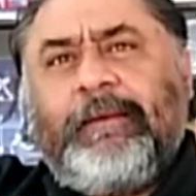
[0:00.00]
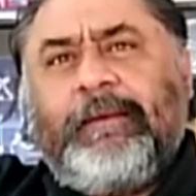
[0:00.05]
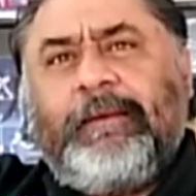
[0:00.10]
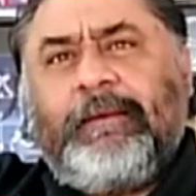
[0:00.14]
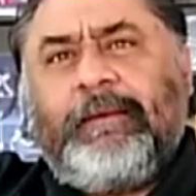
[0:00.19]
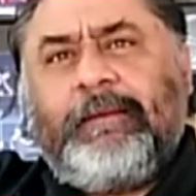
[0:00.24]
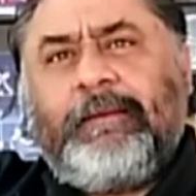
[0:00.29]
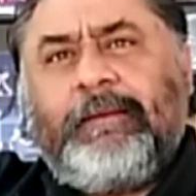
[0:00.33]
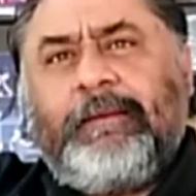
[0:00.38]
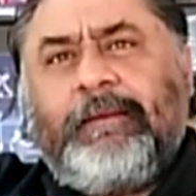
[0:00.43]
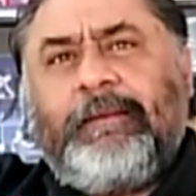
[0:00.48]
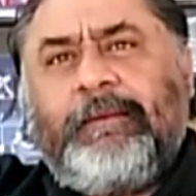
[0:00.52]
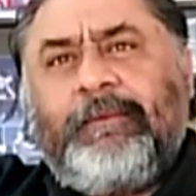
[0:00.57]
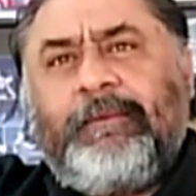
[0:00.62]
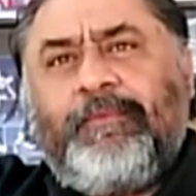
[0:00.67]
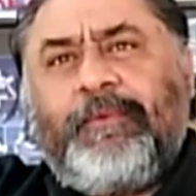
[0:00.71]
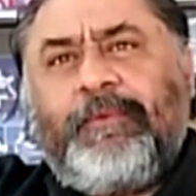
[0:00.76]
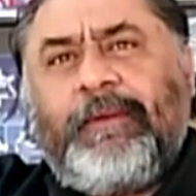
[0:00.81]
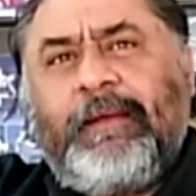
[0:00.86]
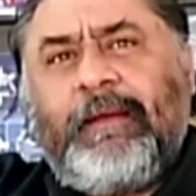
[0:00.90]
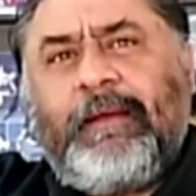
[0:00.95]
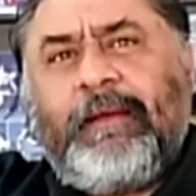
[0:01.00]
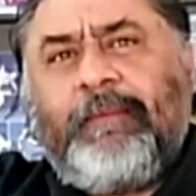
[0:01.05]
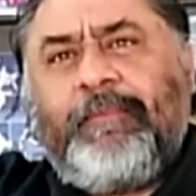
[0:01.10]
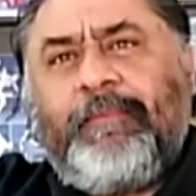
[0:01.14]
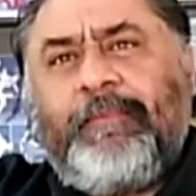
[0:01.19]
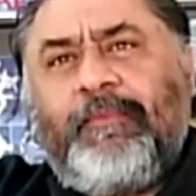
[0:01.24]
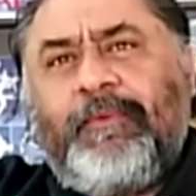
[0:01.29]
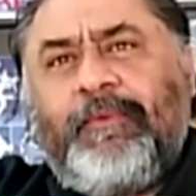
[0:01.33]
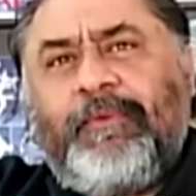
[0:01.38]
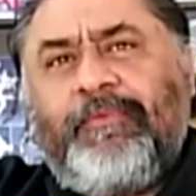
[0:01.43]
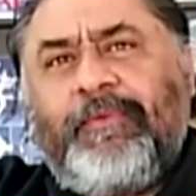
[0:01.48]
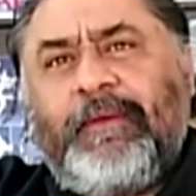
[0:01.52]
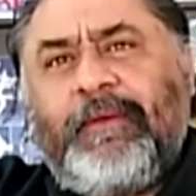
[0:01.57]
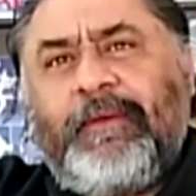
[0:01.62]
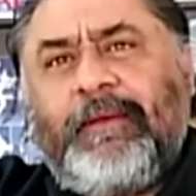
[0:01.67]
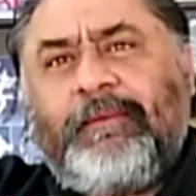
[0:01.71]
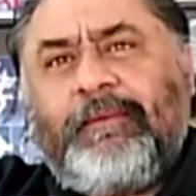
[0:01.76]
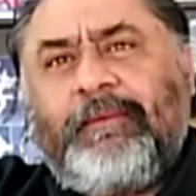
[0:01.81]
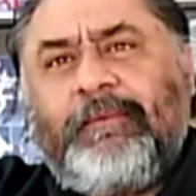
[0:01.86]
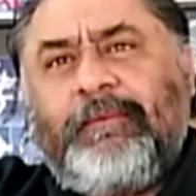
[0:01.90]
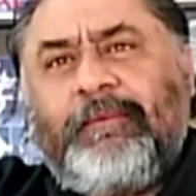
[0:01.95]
And what happened was that